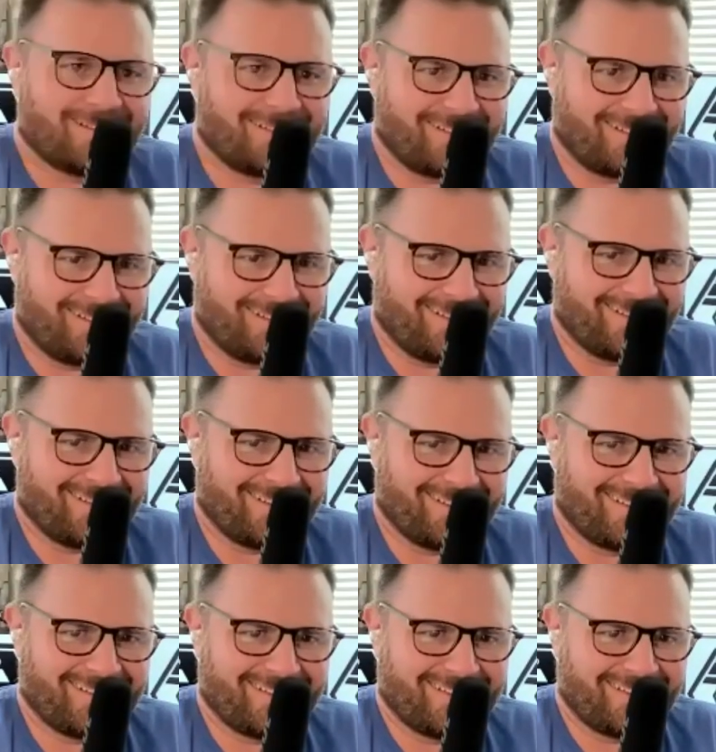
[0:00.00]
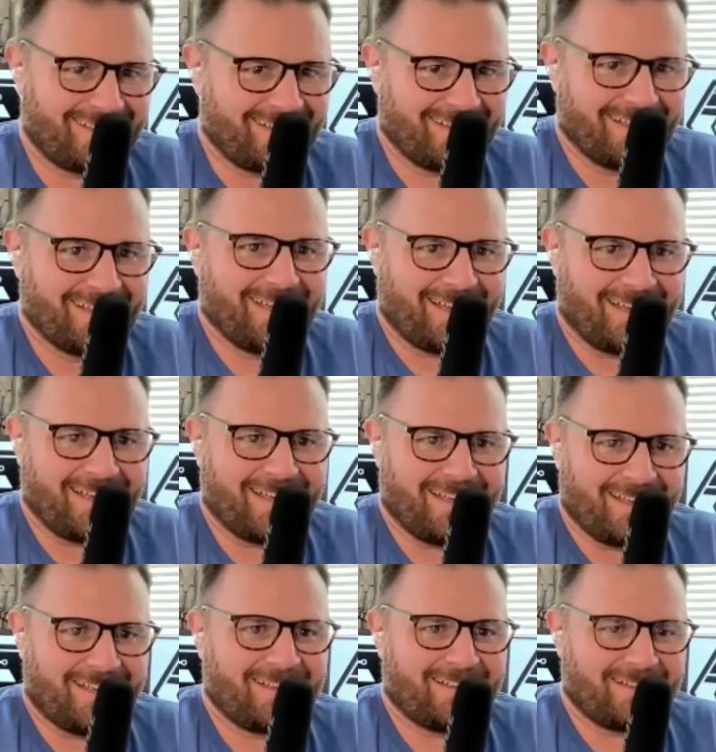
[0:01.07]
And they don't want to buy from,
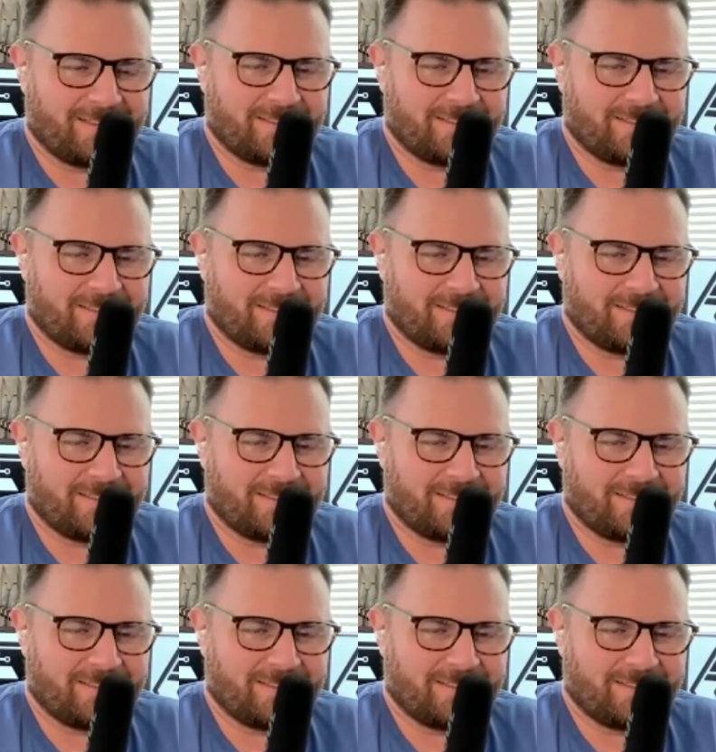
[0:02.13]
nobody wants